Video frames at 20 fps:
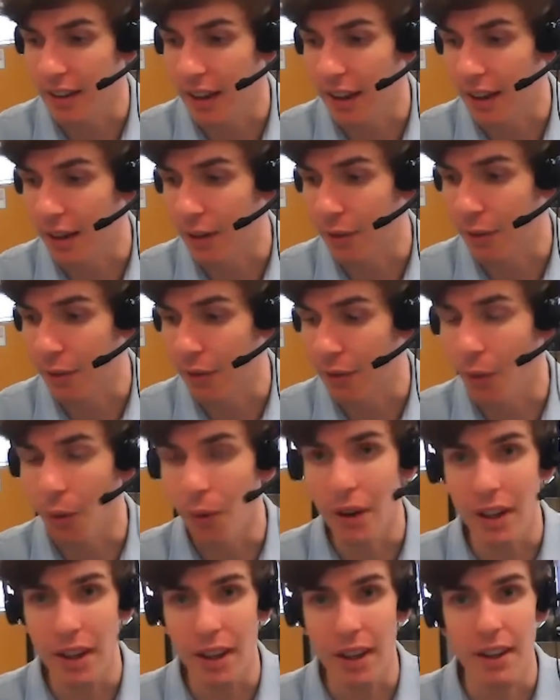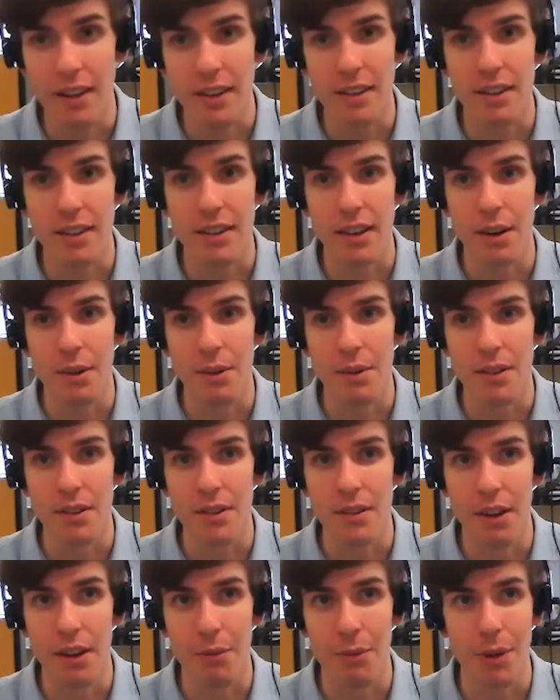For 4 years
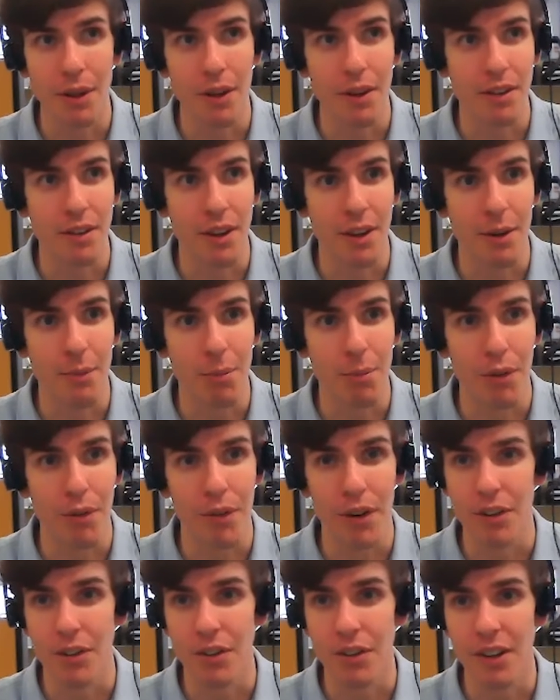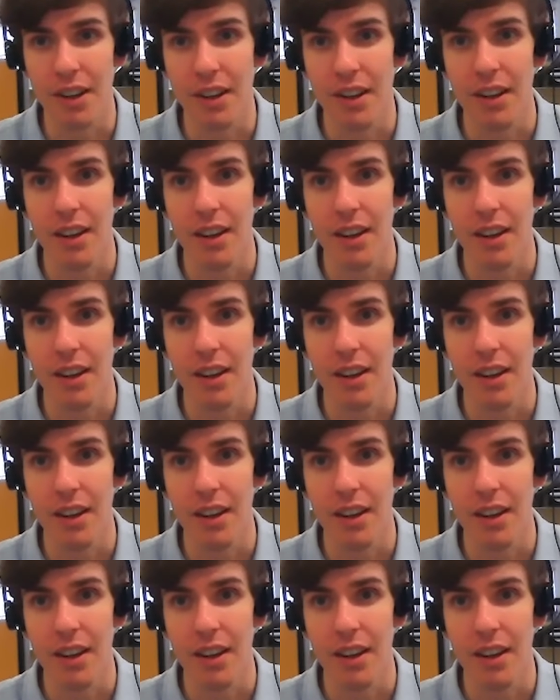I've been using it professionally,